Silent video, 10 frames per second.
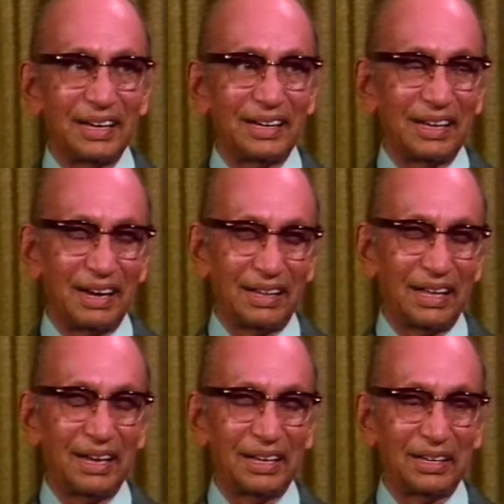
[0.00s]
sir,
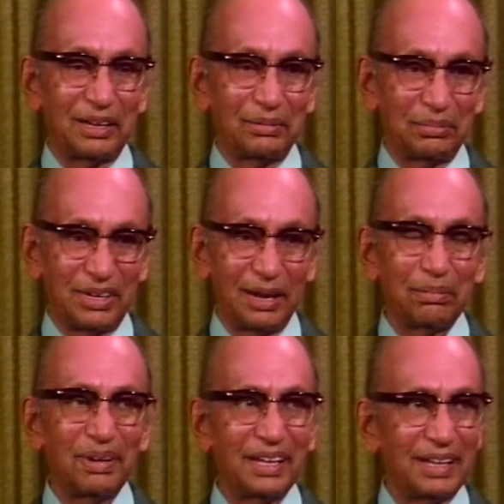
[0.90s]
there is some
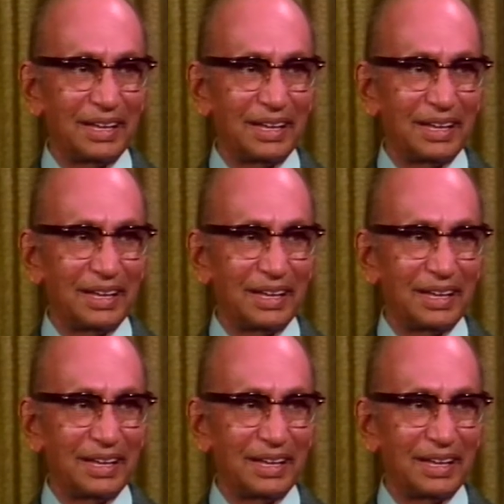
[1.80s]
trouble in the